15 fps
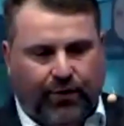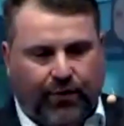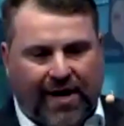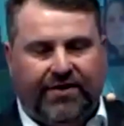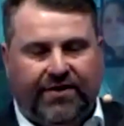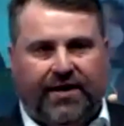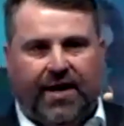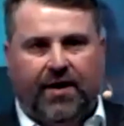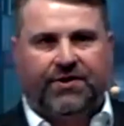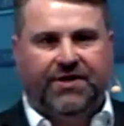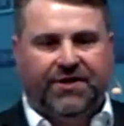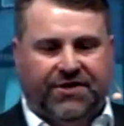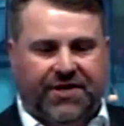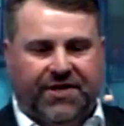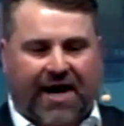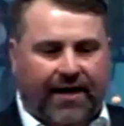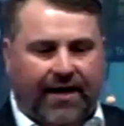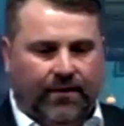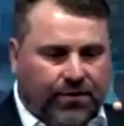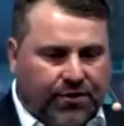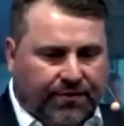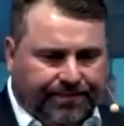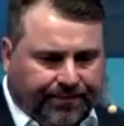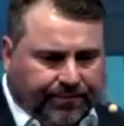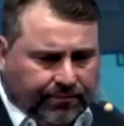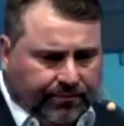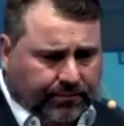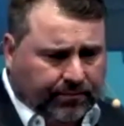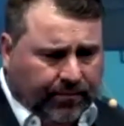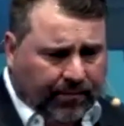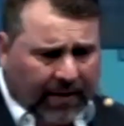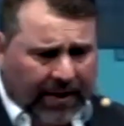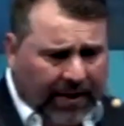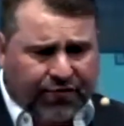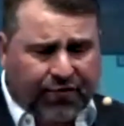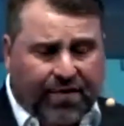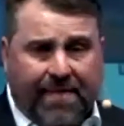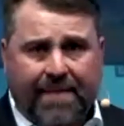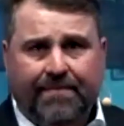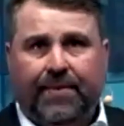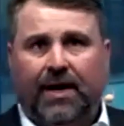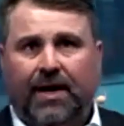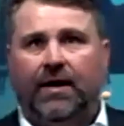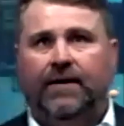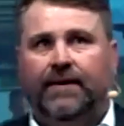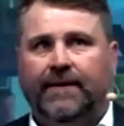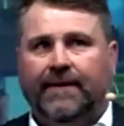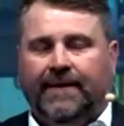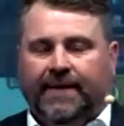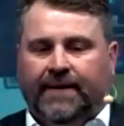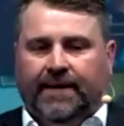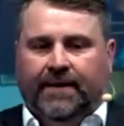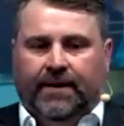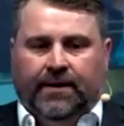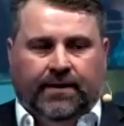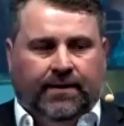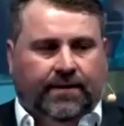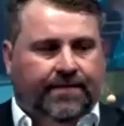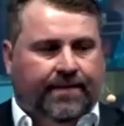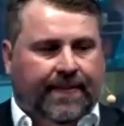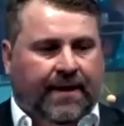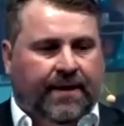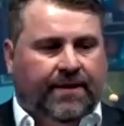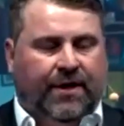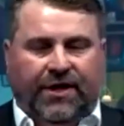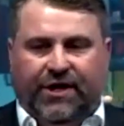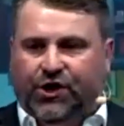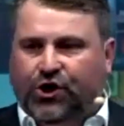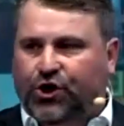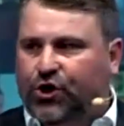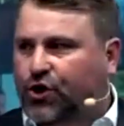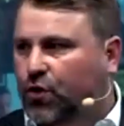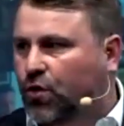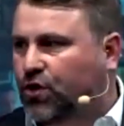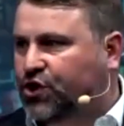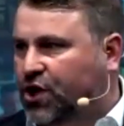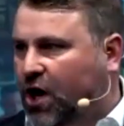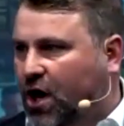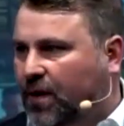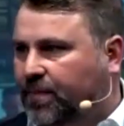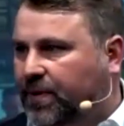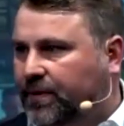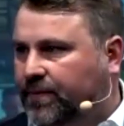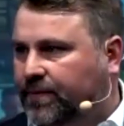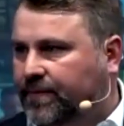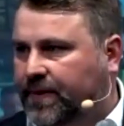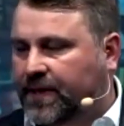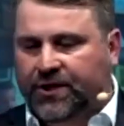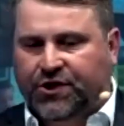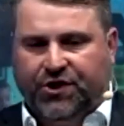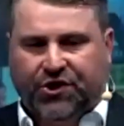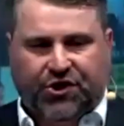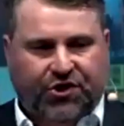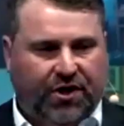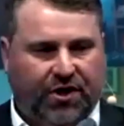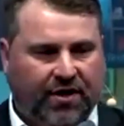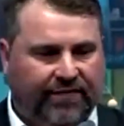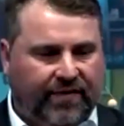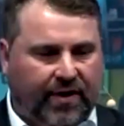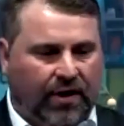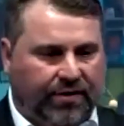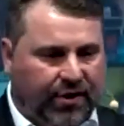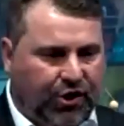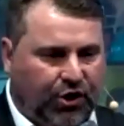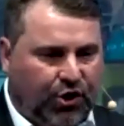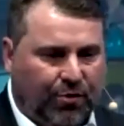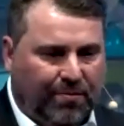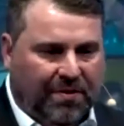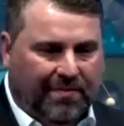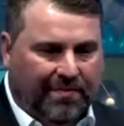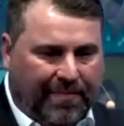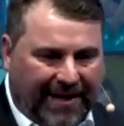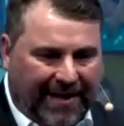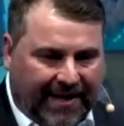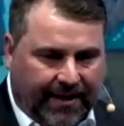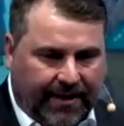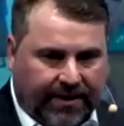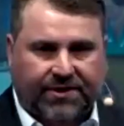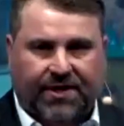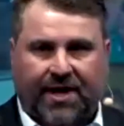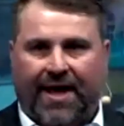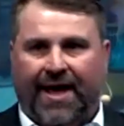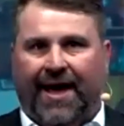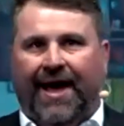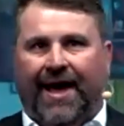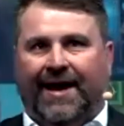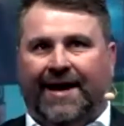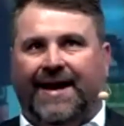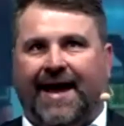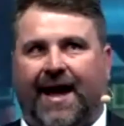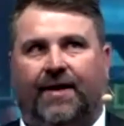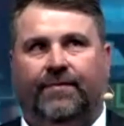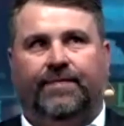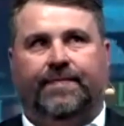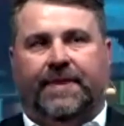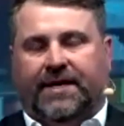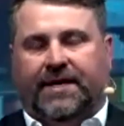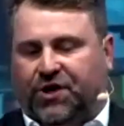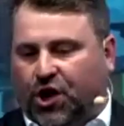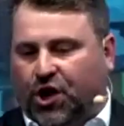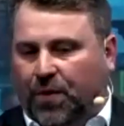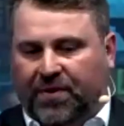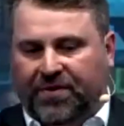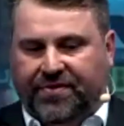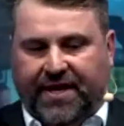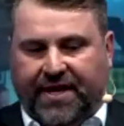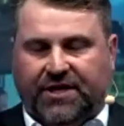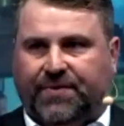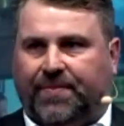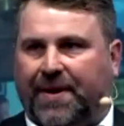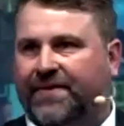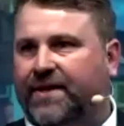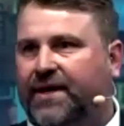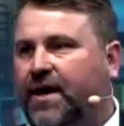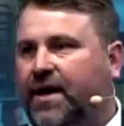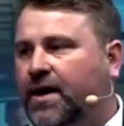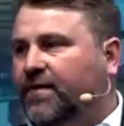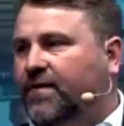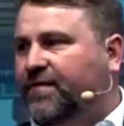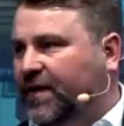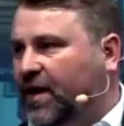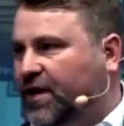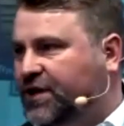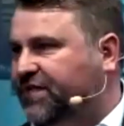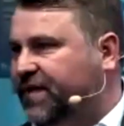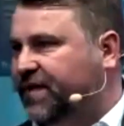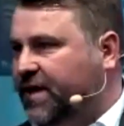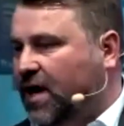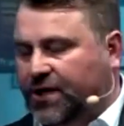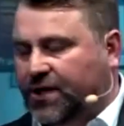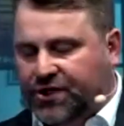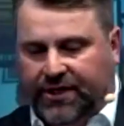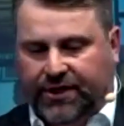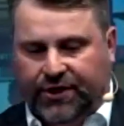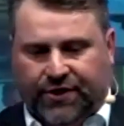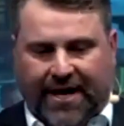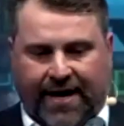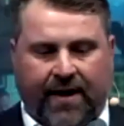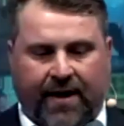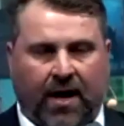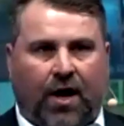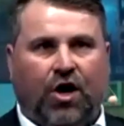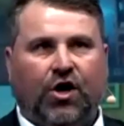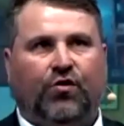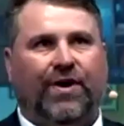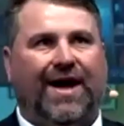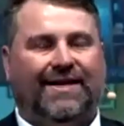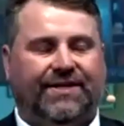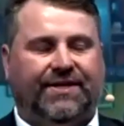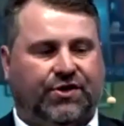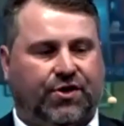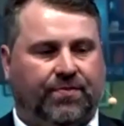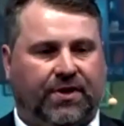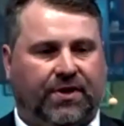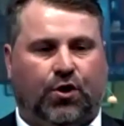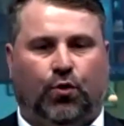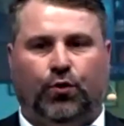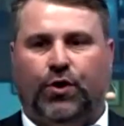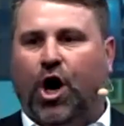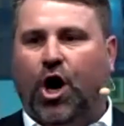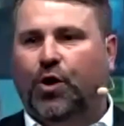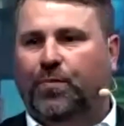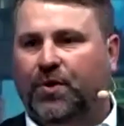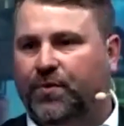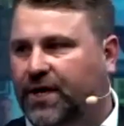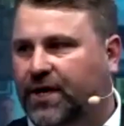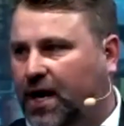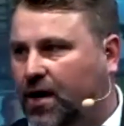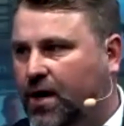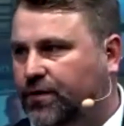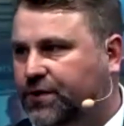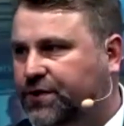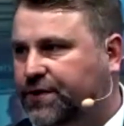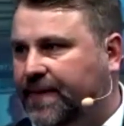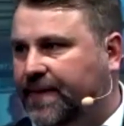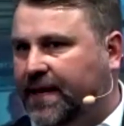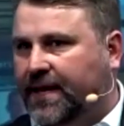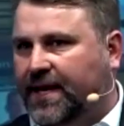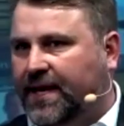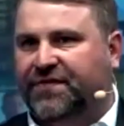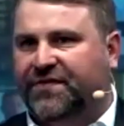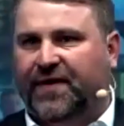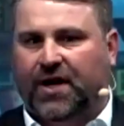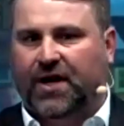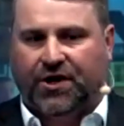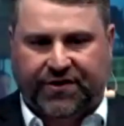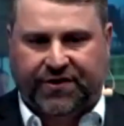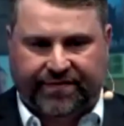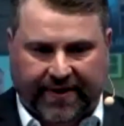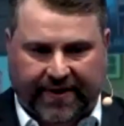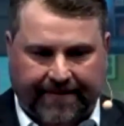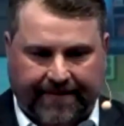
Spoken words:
anything else in sales is remember that it's your job to serve other human beings. Now, there's a couple of things about the philosophy that I teach. Now, I created something called Open with a Close. It's a philosophy.